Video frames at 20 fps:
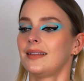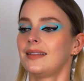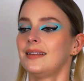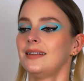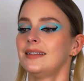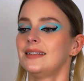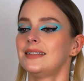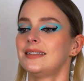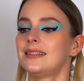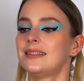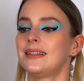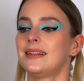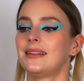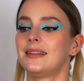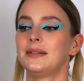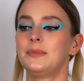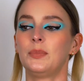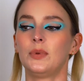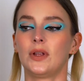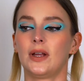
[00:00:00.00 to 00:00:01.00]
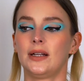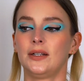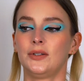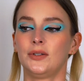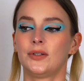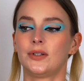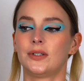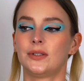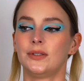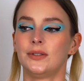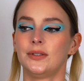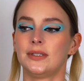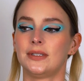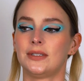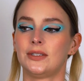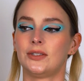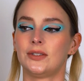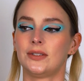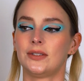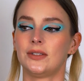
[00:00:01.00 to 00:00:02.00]
I think this lip liner color
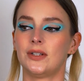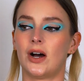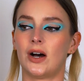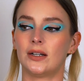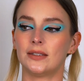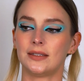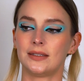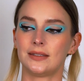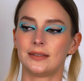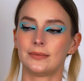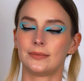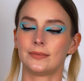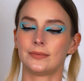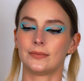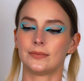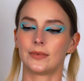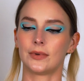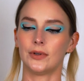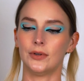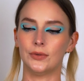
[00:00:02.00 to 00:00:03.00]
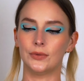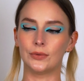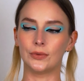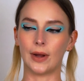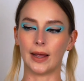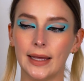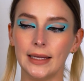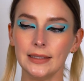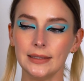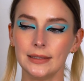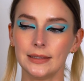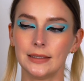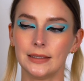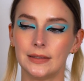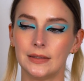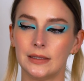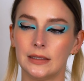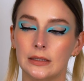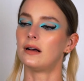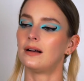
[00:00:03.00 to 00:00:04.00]
is just not
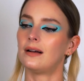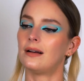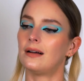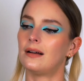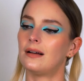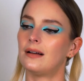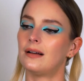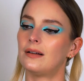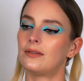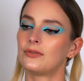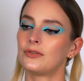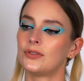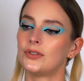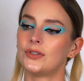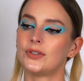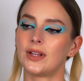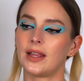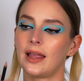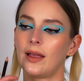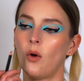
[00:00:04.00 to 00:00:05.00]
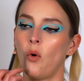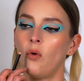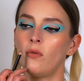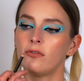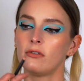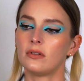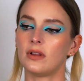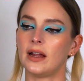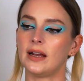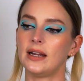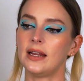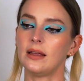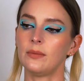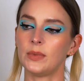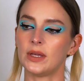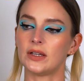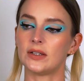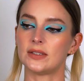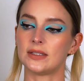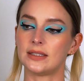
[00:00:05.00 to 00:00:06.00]
right for like
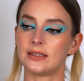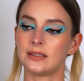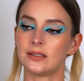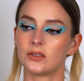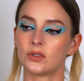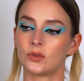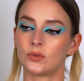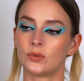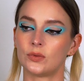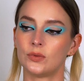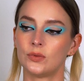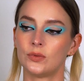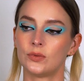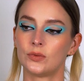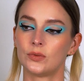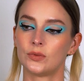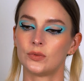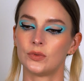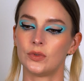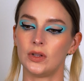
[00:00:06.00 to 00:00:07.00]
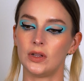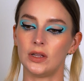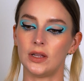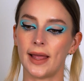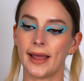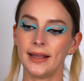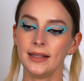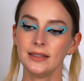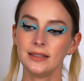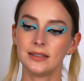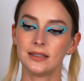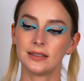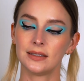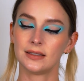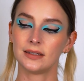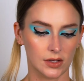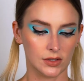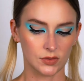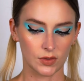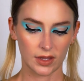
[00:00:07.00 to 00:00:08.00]
overlining because it's so light.
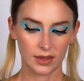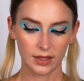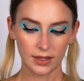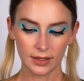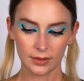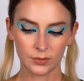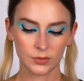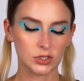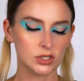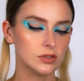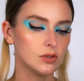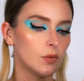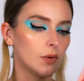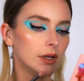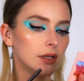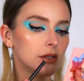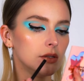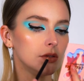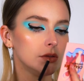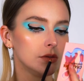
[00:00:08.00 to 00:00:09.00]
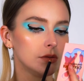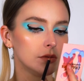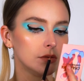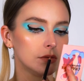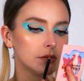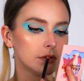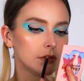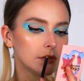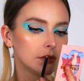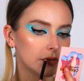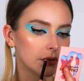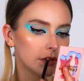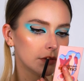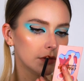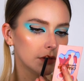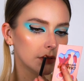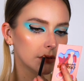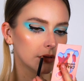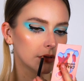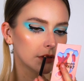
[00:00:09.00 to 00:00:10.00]
So I think I'm just going to
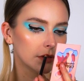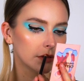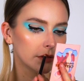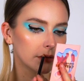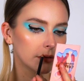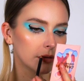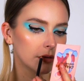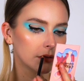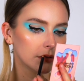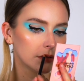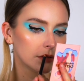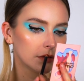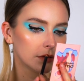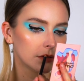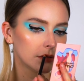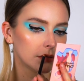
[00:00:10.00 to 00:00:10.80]
very lightly